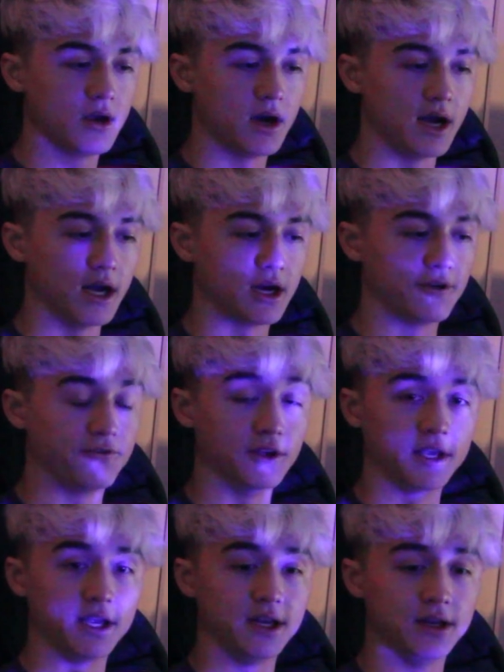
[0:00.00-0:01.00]
I got
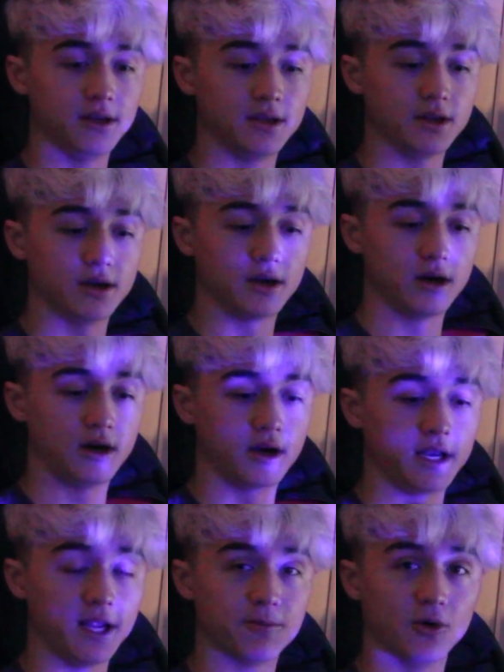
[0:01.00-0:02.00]
affiliated
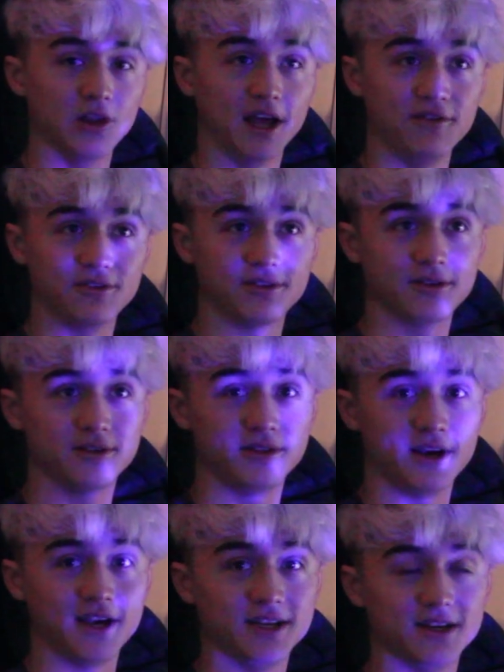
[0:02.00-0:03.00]
on April 11th,
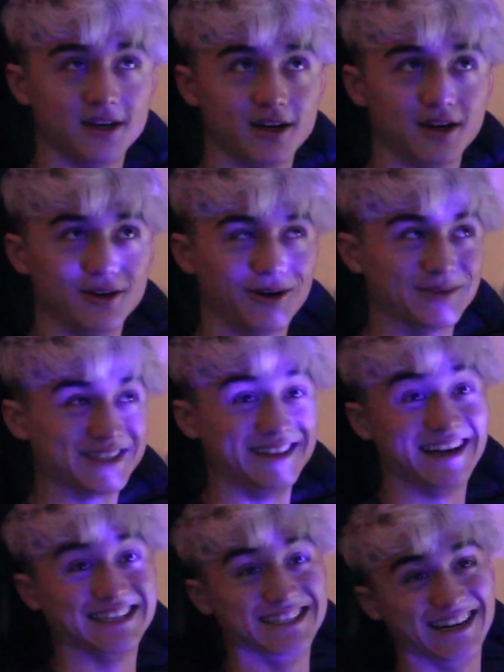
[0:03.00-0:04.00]
I almost said
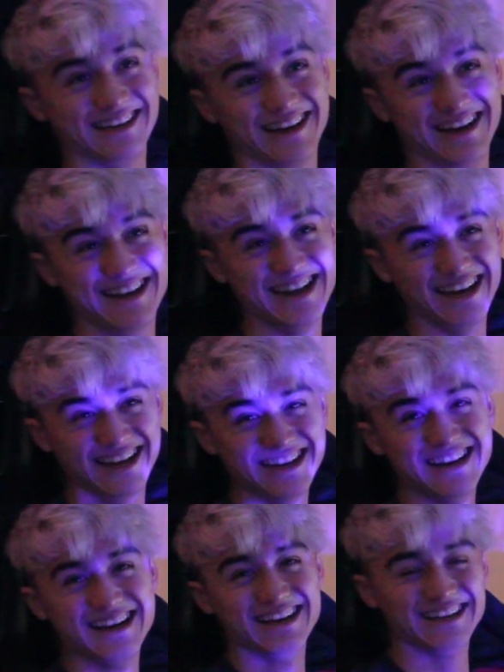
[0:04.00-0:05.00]

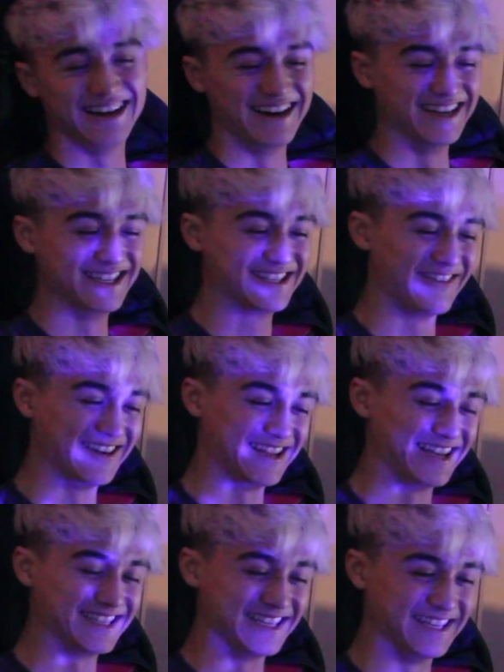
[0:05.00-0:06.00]
1999,
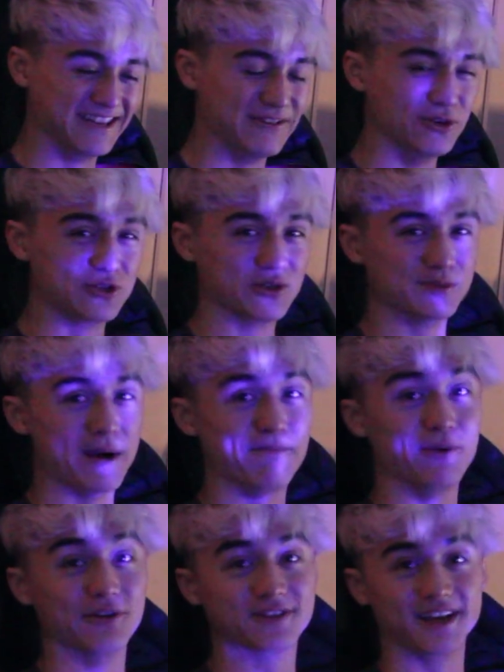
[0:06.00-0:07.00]
2018, which was my
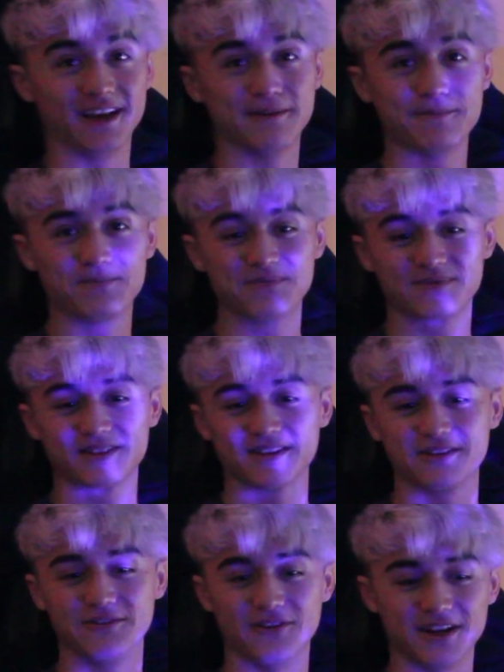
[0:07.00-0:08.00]
birthday.
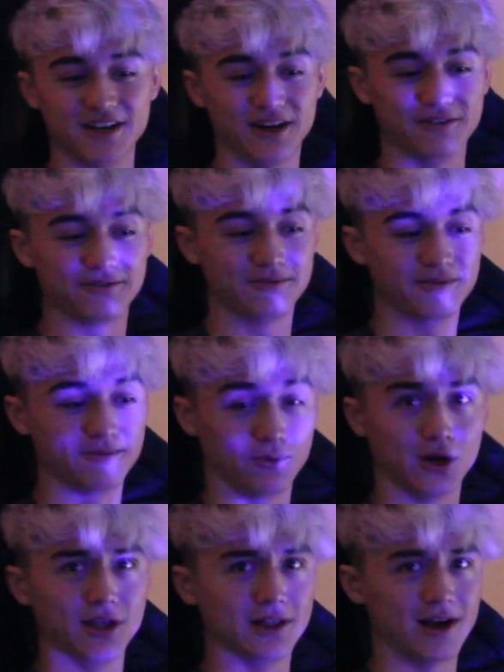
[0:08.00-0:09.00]
Funny enough,
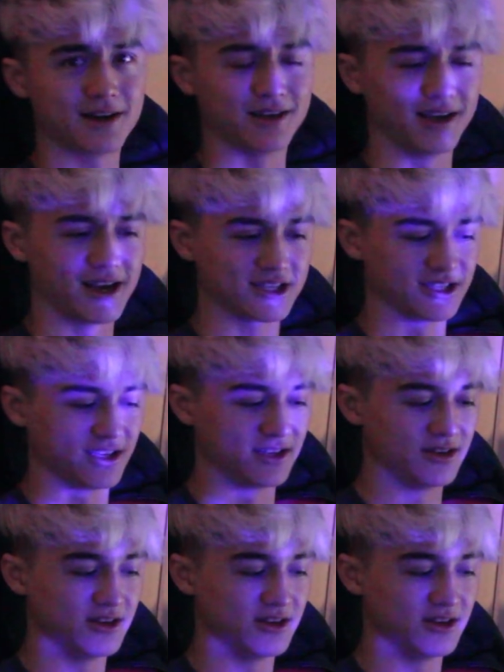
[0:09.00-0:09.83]
really lucky actually,